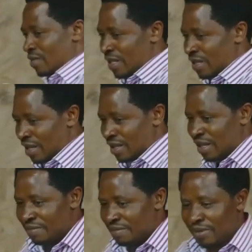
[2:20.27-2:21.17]
station.
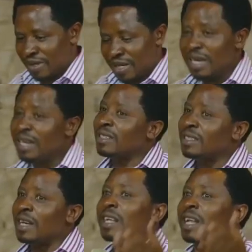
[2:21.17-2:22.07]
Next year
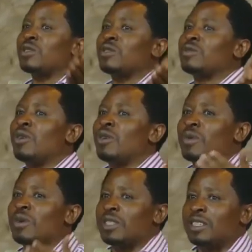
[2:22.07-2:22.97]
is like tomorrow,
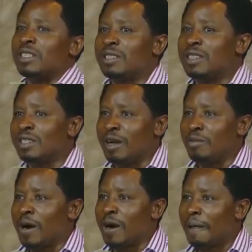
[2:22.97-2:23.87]
because this is December.
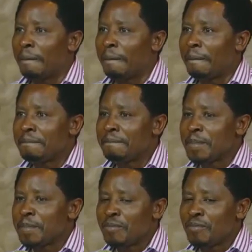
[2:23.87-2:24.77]

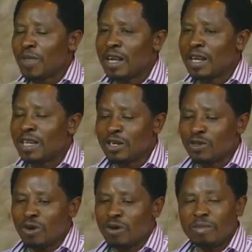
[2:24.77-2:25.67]
The
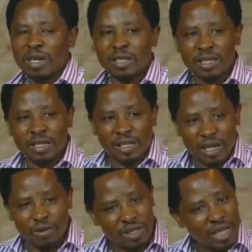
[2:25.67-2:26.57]
document is here
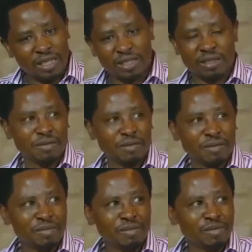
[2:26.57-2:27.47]
with us.
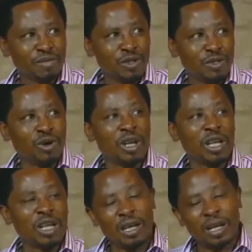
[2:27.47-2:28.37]
So
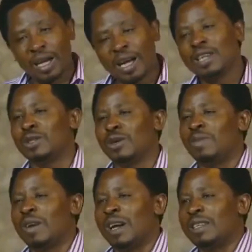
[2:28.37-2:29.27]
encourage your
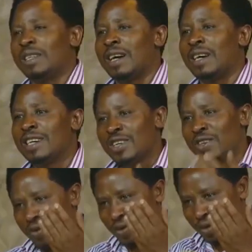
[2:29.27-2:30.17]
brother,
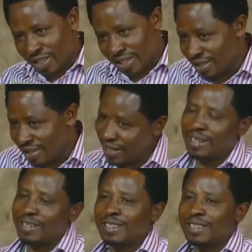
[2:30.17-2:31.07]
your sister,
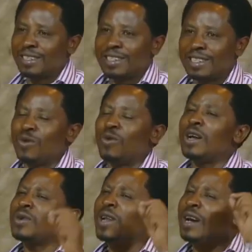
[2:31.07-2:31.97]
the one
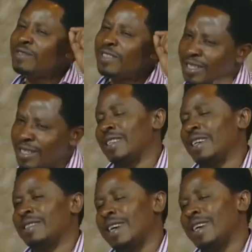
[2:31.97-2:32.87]
who loves
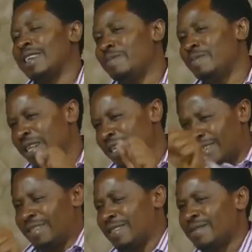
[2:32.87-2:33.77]
Jesus, that
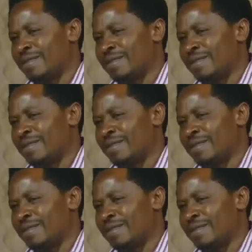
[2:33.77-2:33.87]
please